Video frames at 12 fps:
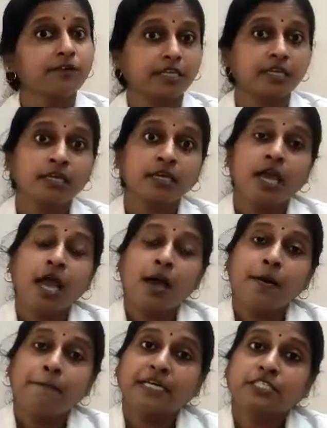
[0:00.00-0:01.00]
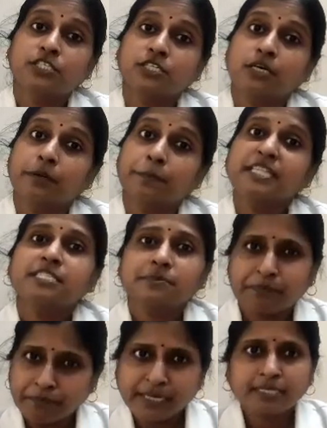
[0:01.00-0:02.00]
very much means
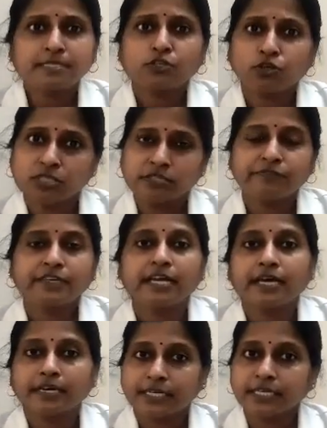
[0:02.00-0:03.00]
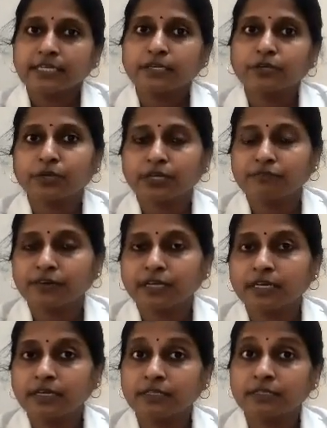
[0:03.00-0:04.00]
based on severity. You can
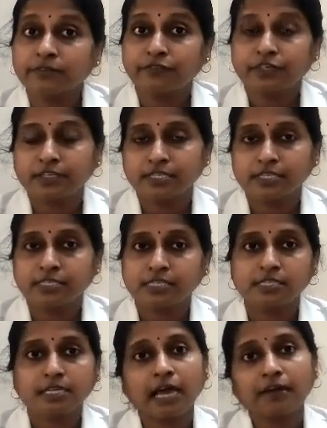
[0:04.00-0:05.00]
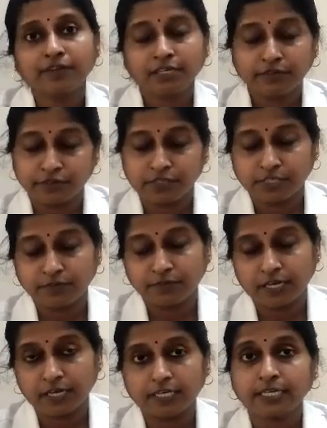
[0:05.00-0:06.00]
find different diseases are having different
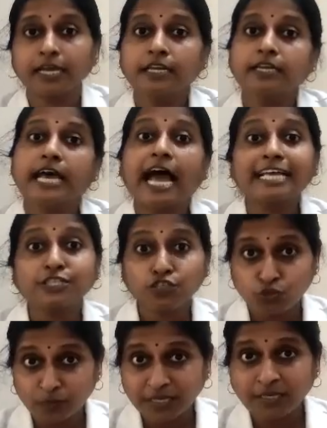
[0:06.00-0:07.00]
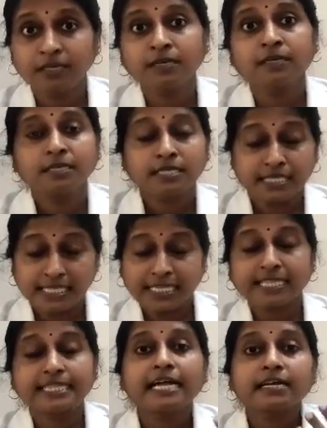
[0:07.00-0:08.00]
severity, and it has to be
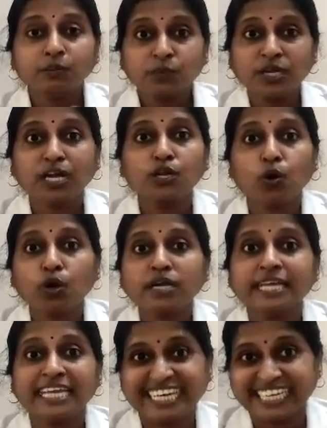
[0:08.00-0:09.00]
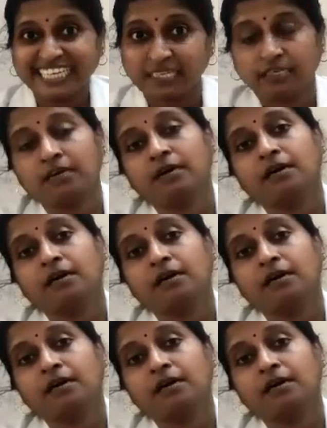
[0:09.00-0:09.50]
seen that we are not getting